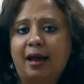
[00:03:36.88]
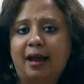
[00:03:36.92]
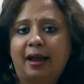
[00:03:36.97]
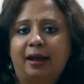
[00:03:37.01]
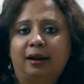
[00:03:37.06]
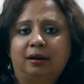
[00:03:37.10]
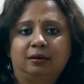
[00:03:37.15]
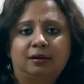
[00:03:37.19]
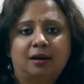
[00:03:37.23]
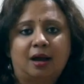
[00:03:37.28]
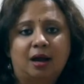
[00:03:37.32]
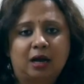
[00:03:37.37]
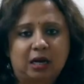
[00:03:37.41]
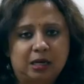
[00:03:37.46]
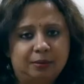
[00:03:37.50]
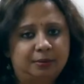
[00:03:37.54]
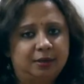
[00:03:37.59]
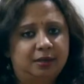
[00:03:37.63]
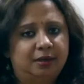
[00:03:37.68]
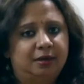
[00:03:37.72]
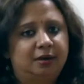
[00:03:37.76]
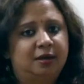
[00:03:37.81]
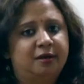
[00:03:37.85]
and
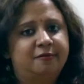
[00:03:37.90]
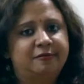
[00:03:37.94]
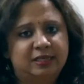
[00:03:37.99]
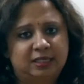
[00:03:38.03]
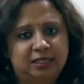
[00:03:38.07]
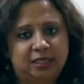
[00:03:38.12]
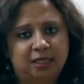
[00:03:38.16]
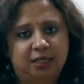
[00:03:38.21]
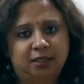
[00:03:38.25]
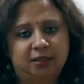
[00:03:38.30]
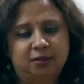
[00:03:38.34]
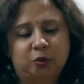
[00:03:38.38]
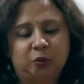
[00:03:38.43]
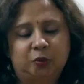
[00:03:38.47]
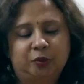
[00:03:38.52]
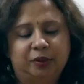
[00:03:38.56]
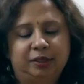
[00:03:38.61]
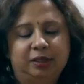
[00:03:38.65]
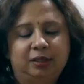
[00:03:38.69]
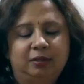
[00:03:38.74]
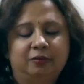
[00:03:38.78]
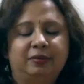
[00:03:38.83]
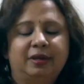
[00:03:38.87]
nagabharana we say so
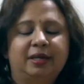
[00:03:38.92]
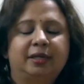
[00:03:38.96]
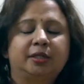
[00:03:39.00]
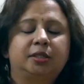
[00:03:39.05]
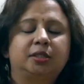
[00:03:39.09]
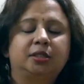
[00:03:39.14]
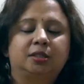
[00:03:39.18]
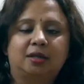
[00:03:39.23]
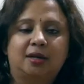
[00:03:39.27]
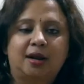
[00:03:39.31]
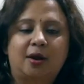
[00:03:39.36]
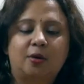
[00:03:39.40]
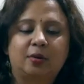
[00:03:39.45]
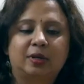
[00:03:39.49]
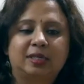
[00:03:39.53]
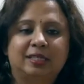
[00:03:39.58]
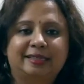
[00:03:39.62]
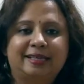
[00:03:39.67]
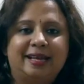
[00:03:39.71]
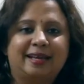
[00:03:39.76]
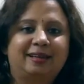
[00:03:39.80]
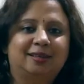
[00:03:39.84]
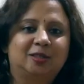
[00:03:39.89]
he wears it around
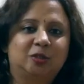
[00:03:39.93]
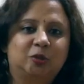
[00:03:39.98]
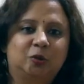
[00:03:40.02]
his neck